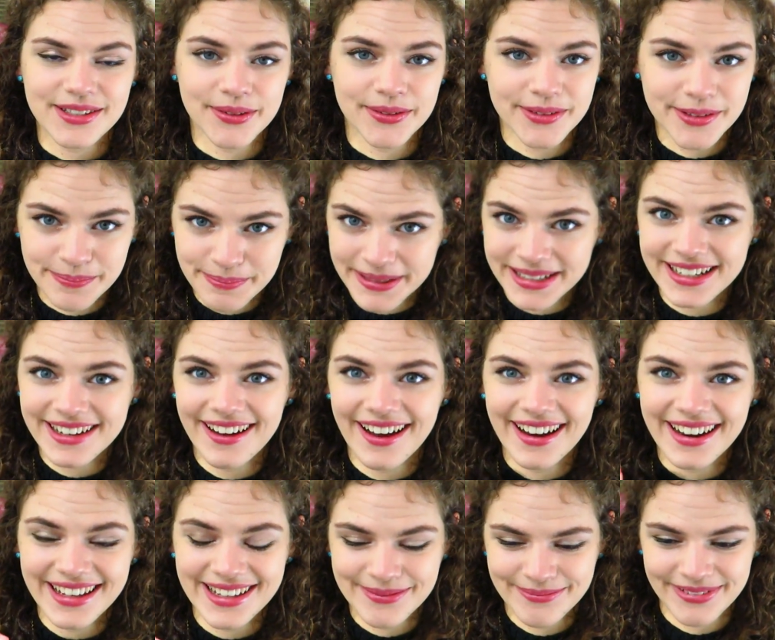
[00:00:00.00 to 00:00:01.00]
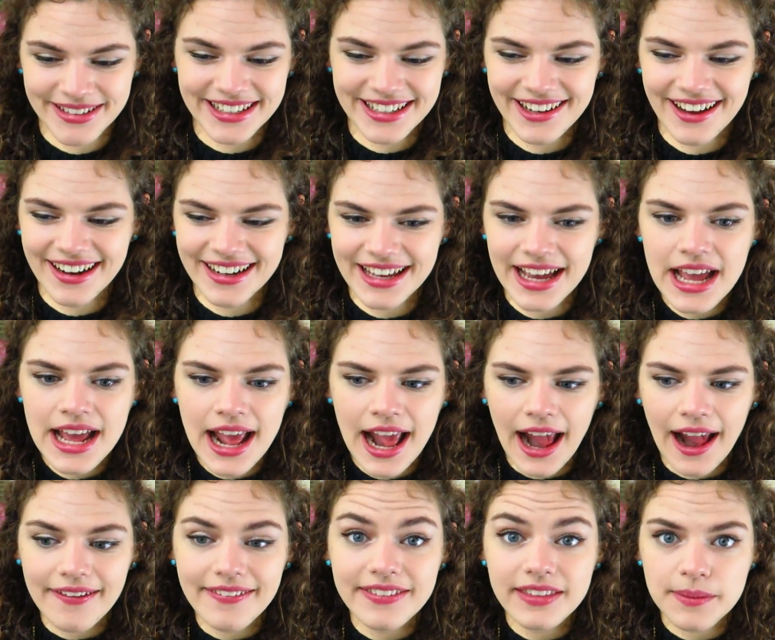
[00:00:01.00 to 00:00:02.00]
So I was bidding on it and bidding on it
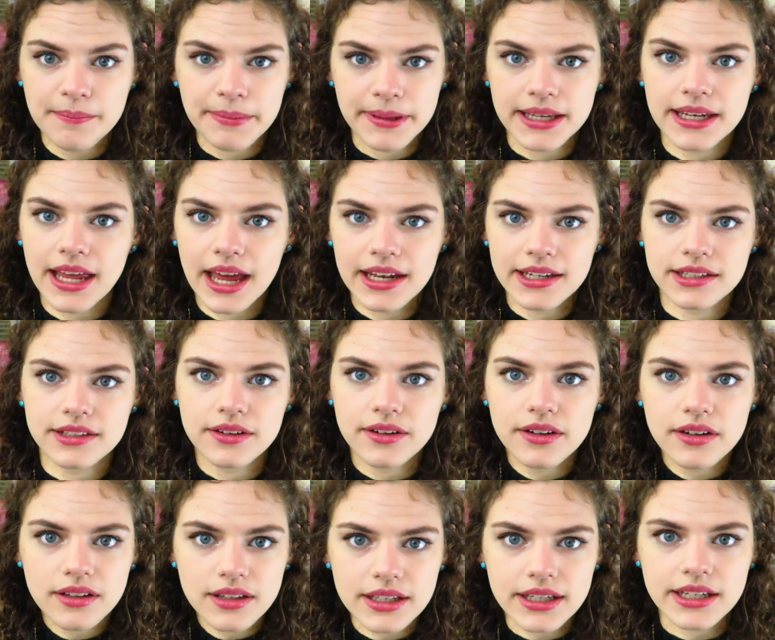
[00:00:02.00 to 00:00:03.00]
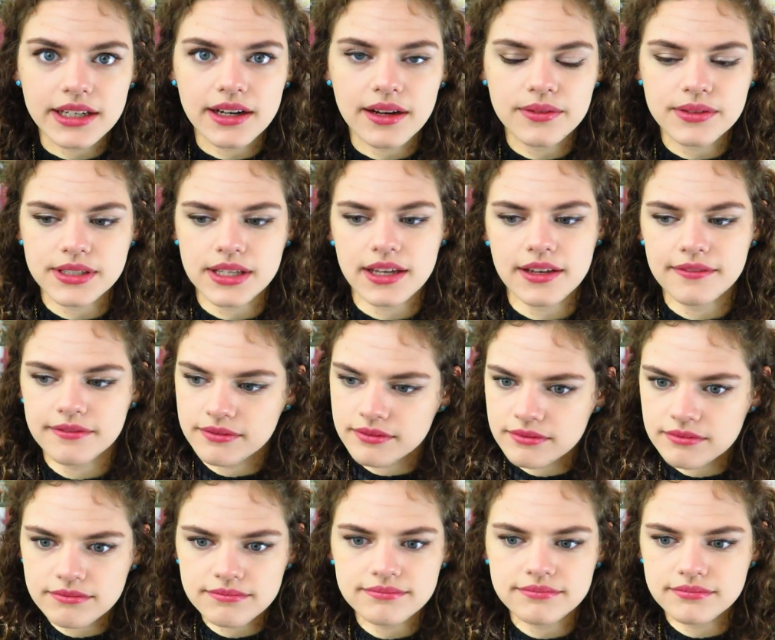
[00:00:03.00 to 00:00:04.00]
and the bid ended early and I was like,
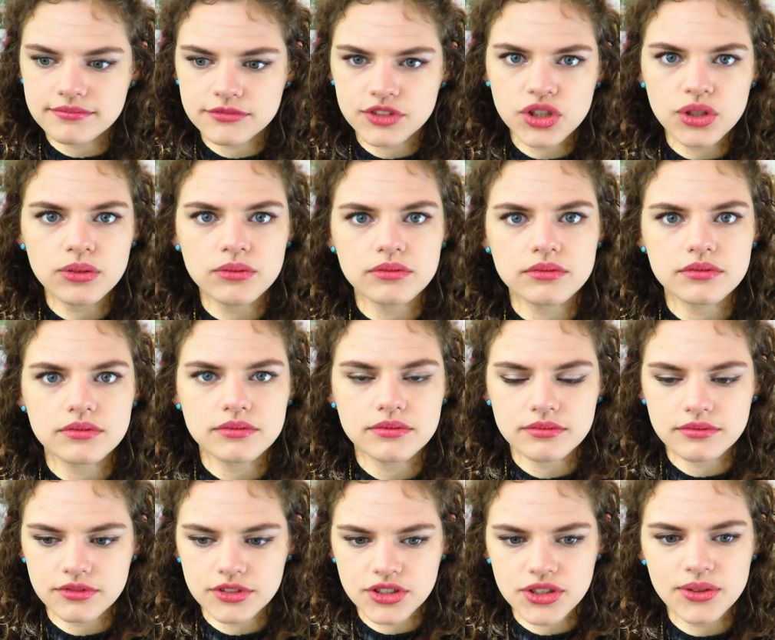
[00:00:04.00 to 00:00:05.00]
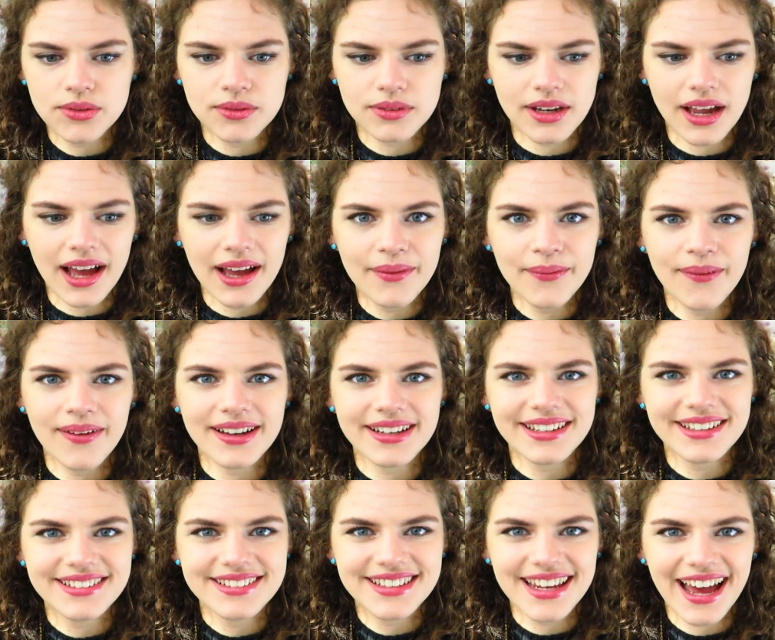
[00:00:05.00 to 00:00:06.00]
shoot, shoot, I
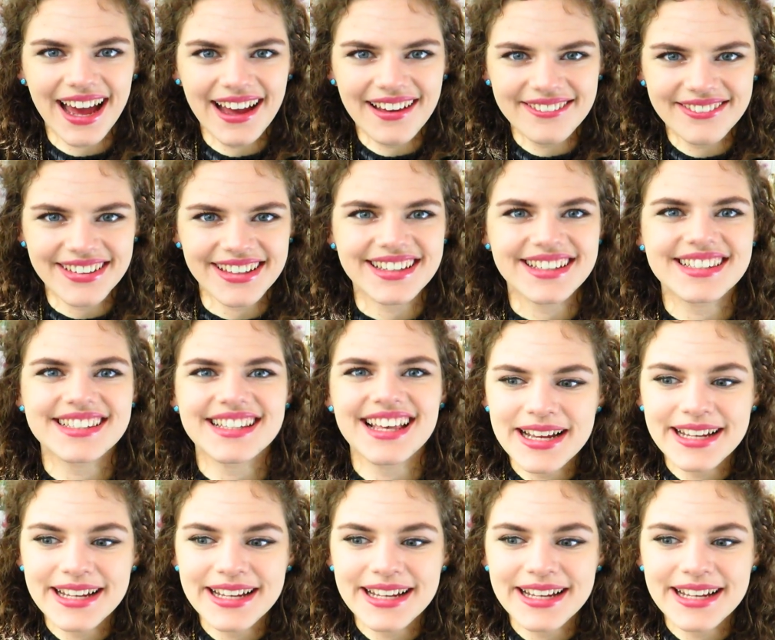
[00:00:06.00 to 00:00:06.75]
wanted to have this.